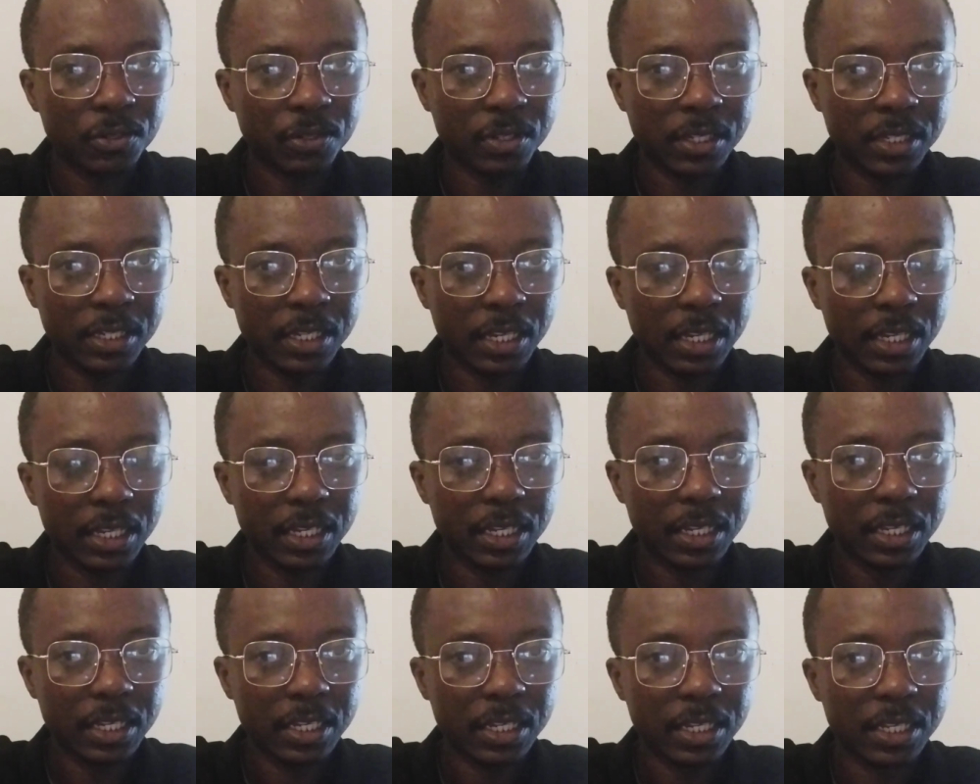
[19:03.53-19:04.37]
to say,
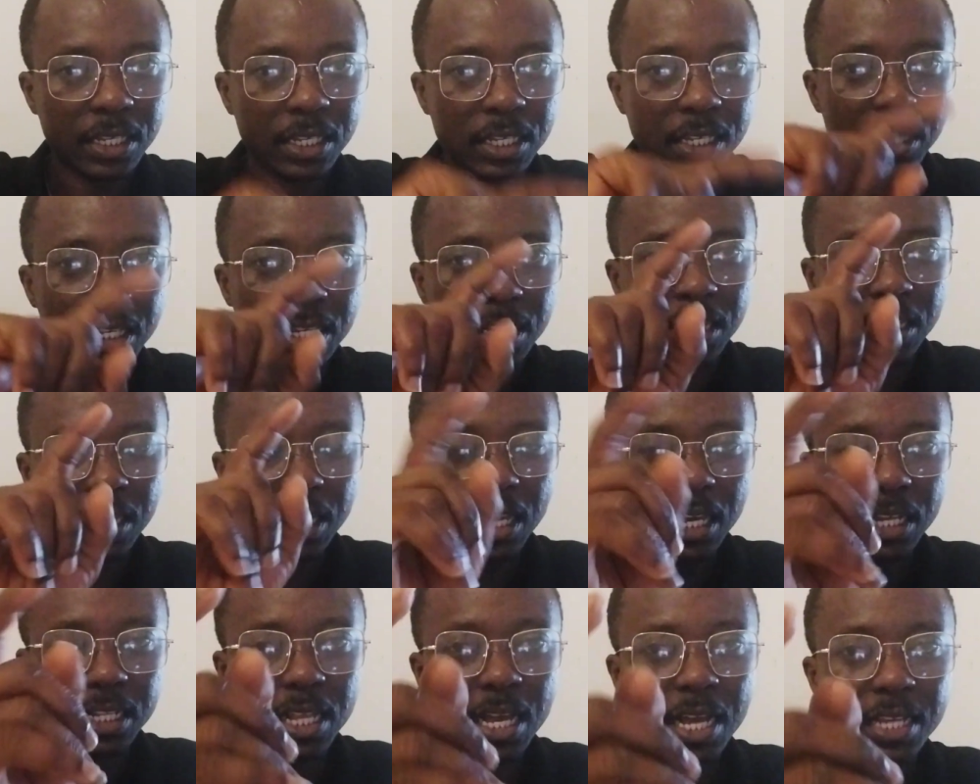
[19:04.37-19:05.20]

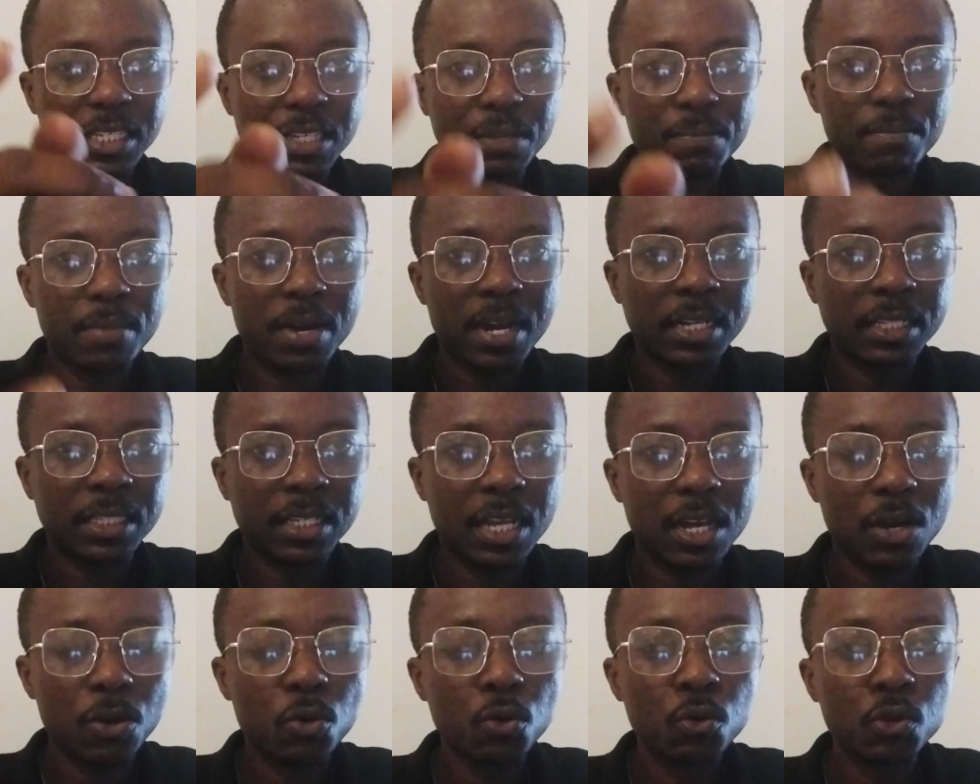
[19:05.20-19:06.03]
it doesn't
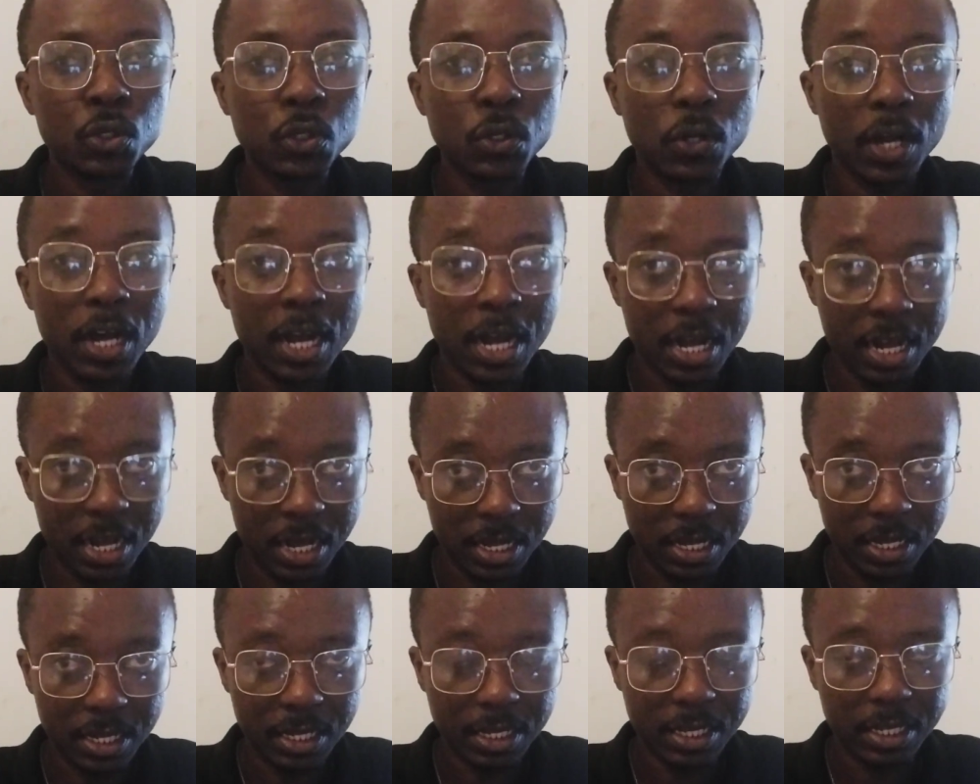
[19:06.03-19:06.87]
matter who you are,
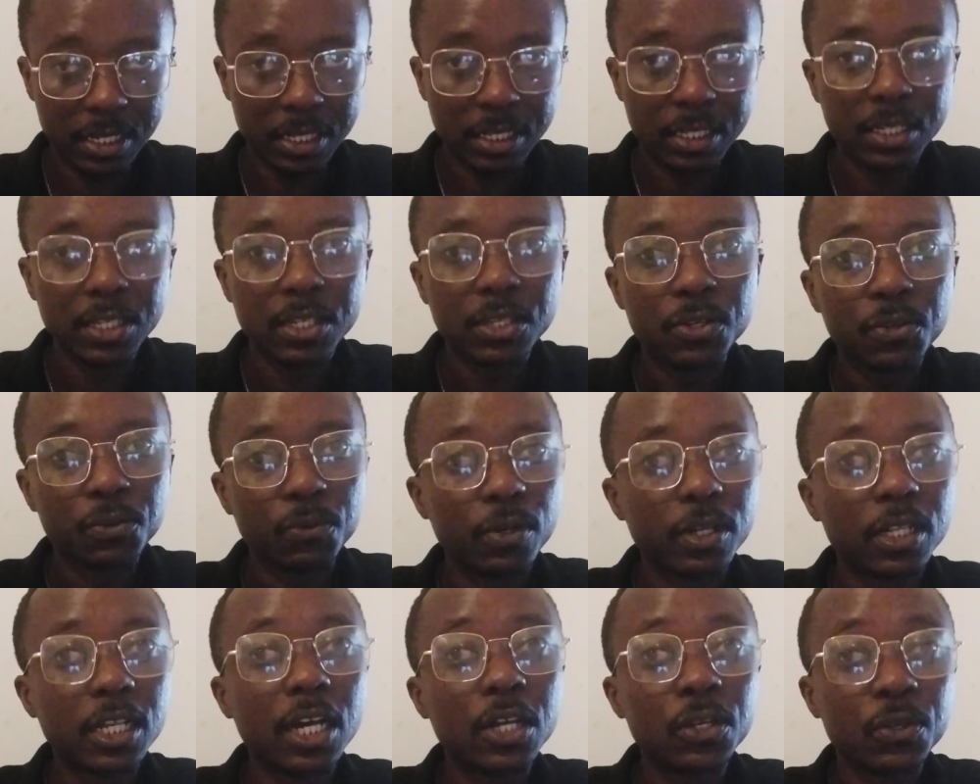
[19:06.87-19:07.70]

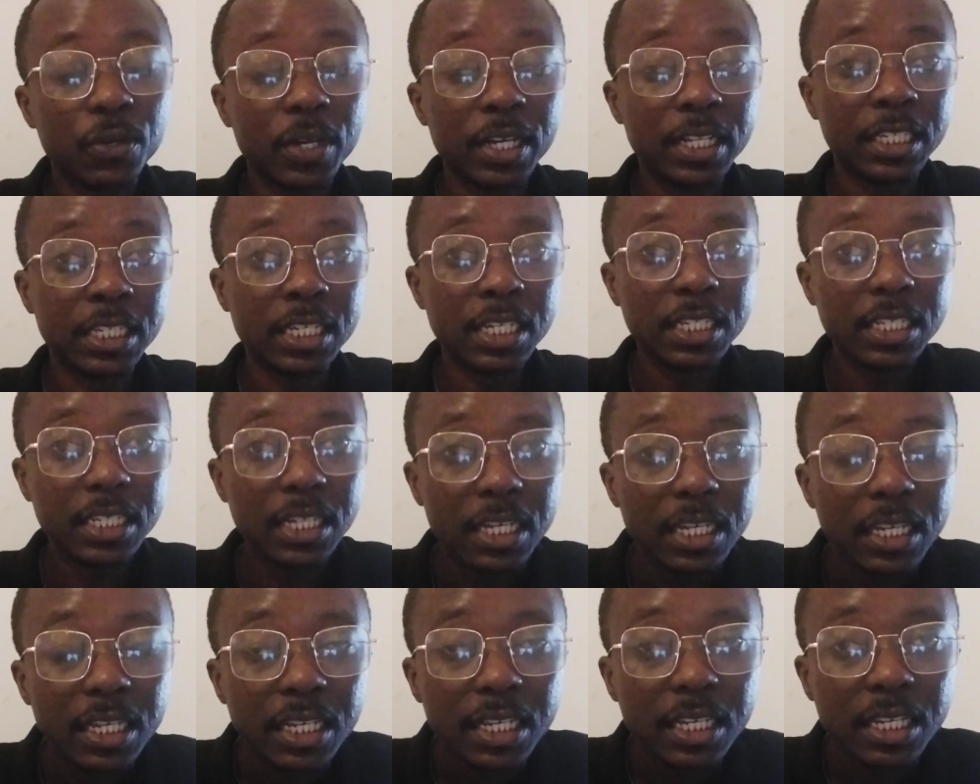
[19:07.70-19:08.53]
whether you're a
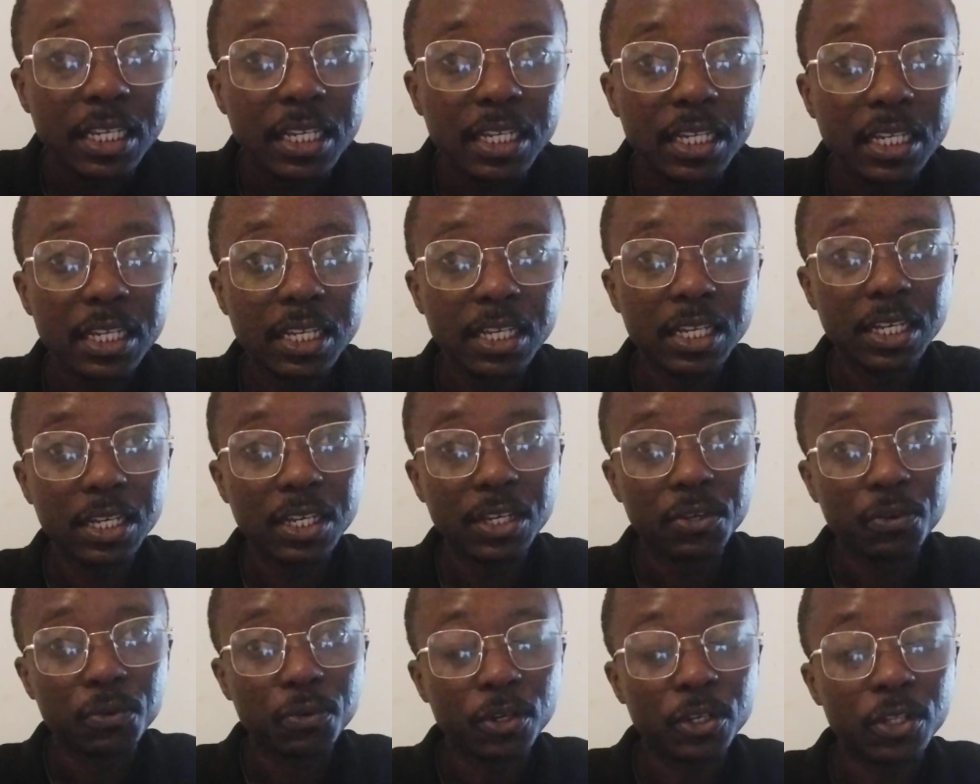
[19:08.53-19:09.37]
DJ,
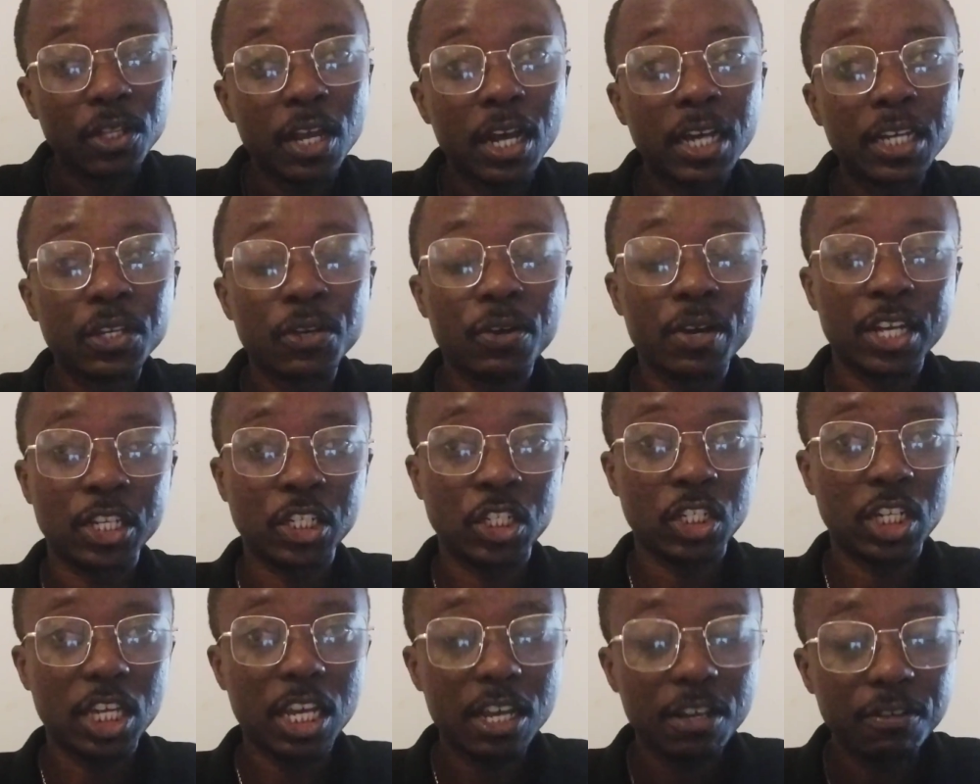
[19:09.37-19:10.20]
whether you're a
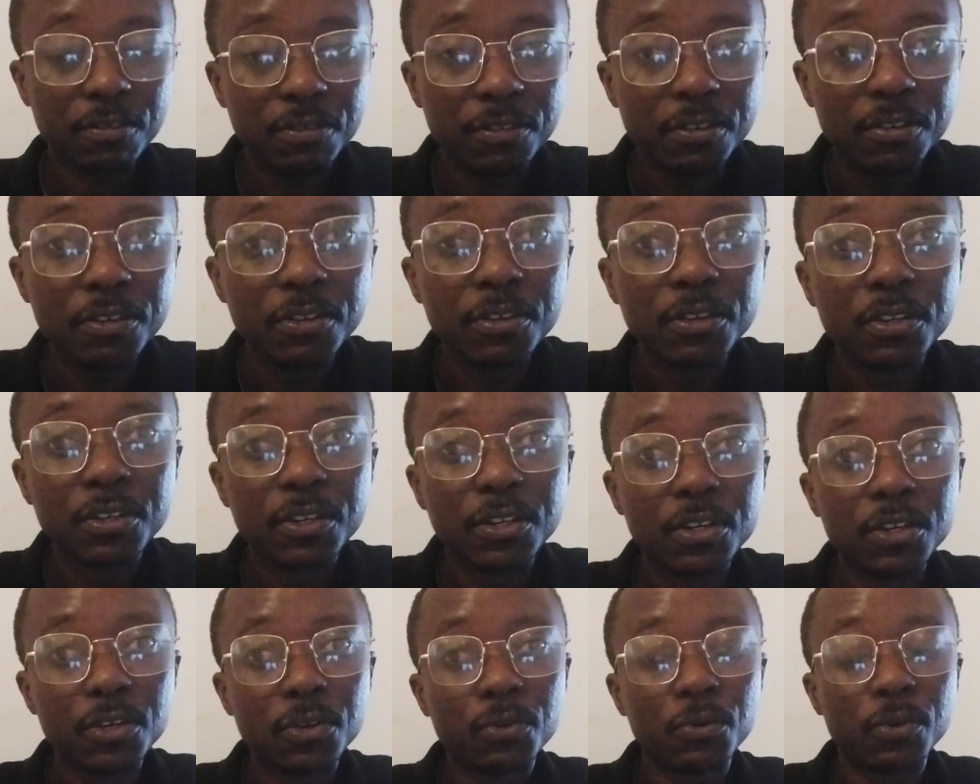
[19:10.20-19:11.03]
chef,
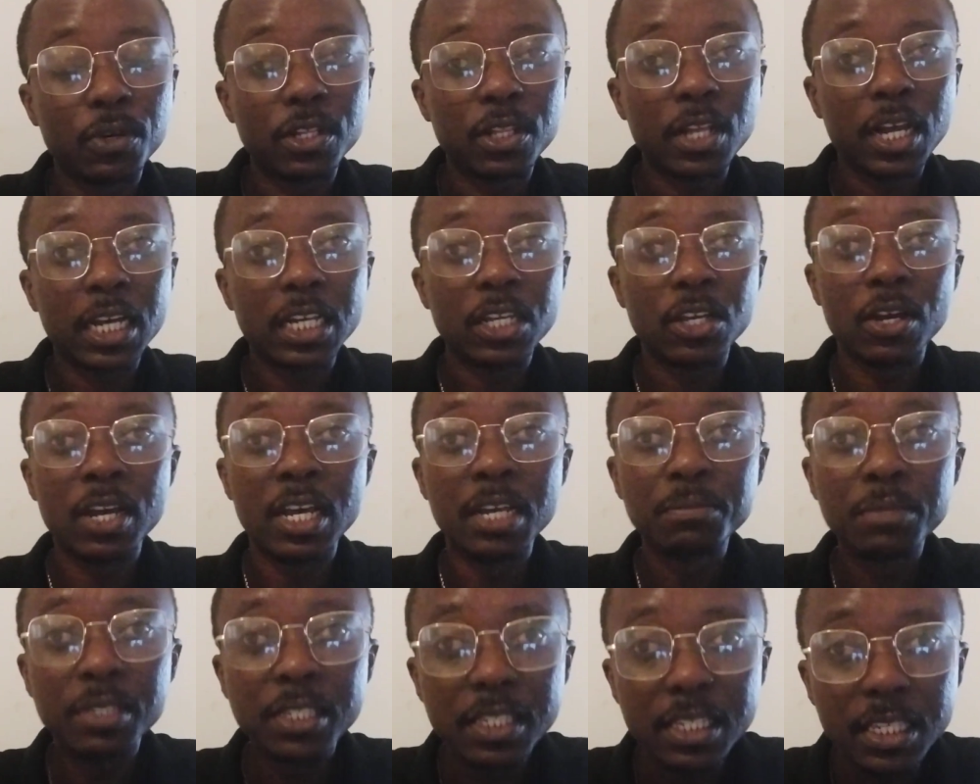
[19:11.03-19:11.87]
whether you're
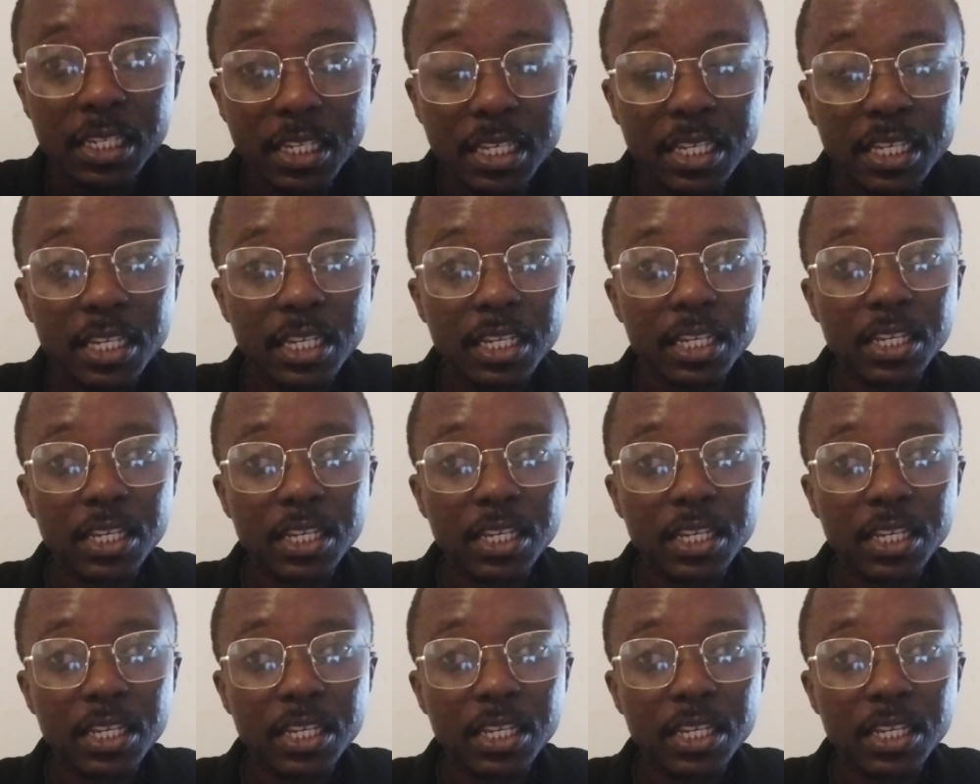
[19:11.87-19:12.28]
MC,